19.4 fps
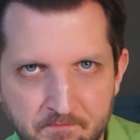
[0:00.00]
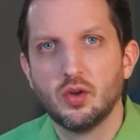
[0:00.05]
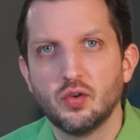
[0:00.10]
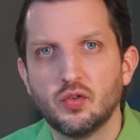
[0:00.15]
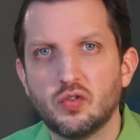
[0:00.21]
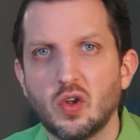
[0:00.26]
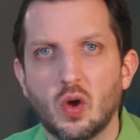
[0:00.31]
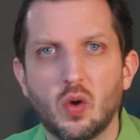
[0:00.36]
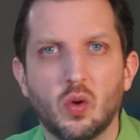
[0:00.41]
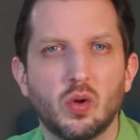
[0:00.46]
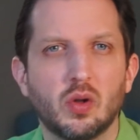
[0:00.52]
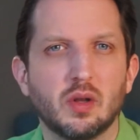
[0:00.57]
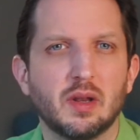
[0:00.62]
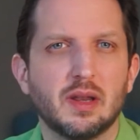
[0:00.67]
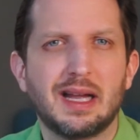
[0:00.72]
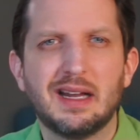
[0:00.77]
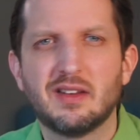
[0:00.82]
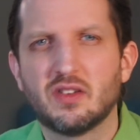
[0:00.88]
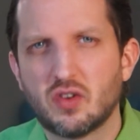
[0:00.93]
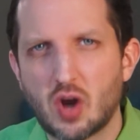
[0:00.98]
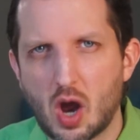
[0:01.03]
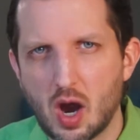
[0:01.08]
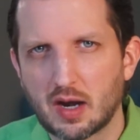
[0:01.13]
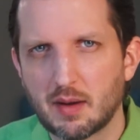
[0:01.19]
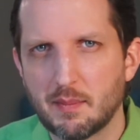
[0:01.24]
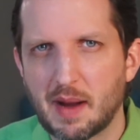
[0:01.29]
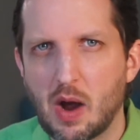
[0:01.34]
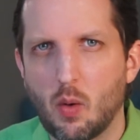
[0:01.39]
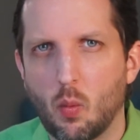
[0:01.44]
So let's
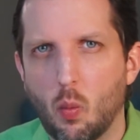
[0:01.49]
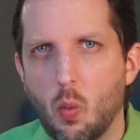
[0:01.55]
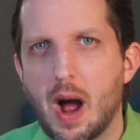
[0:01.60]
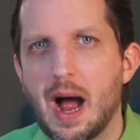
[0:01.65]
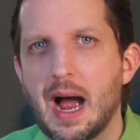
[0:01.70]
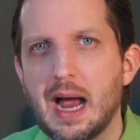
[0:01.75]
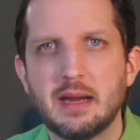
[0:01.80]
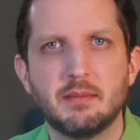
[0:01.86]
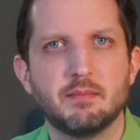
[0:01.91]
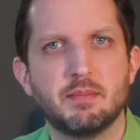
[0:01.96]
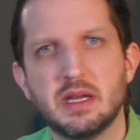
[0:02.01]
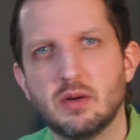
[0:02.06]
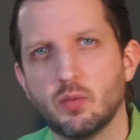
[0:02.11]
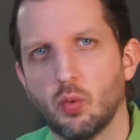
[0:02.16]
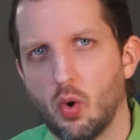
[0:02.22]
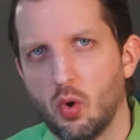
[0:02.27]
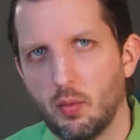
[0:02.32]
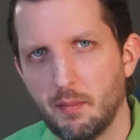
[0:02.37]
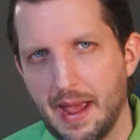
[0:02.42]
talk about why B-roll